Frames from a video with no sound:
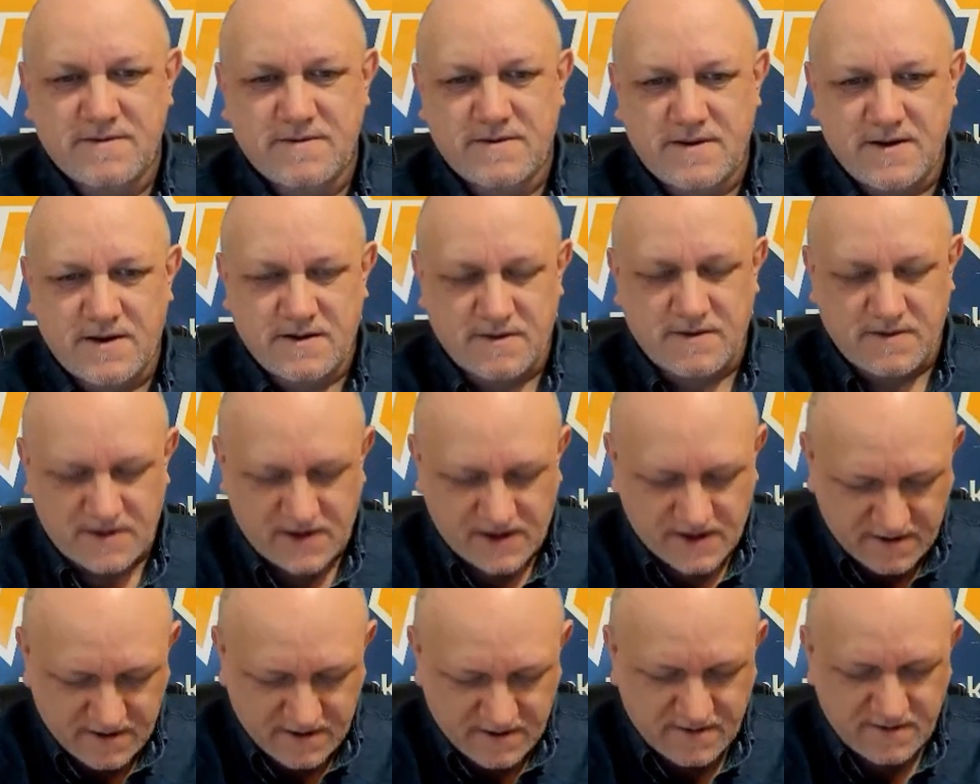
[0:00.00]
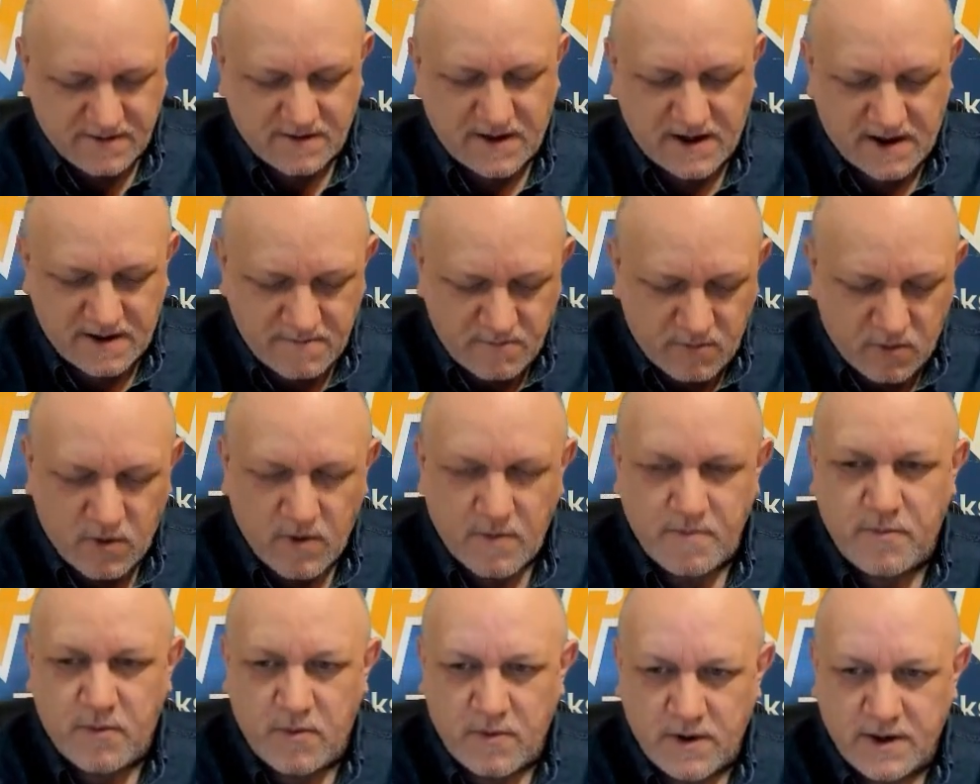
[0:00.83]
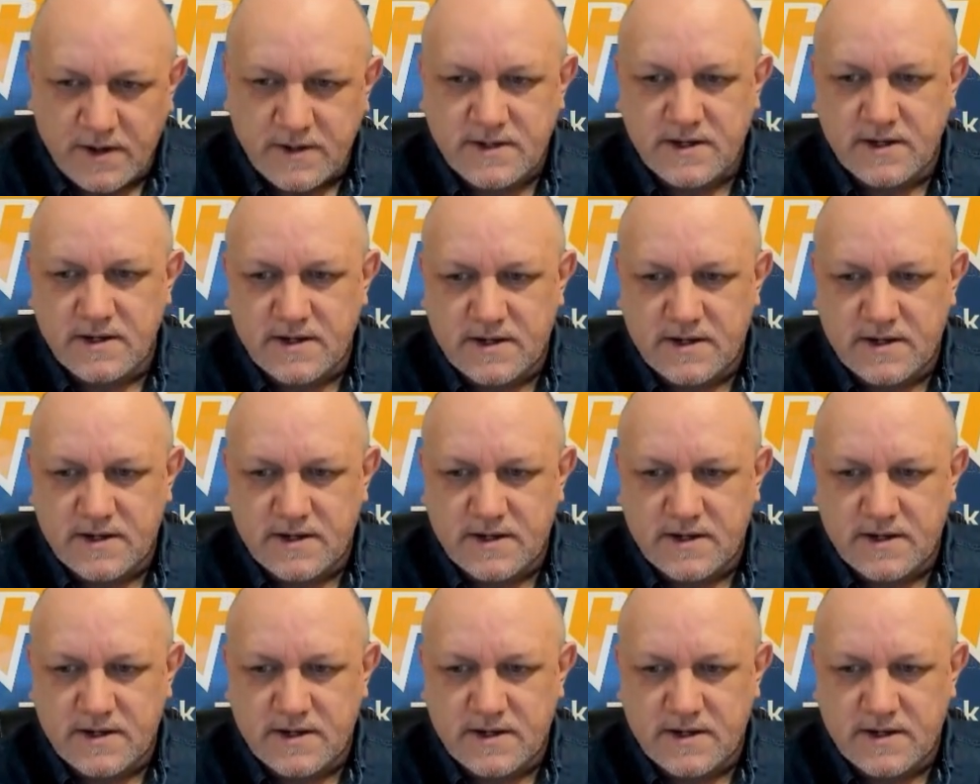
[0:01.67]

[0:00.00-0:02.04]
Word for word: maybe get, some points. Lay more perhaps? points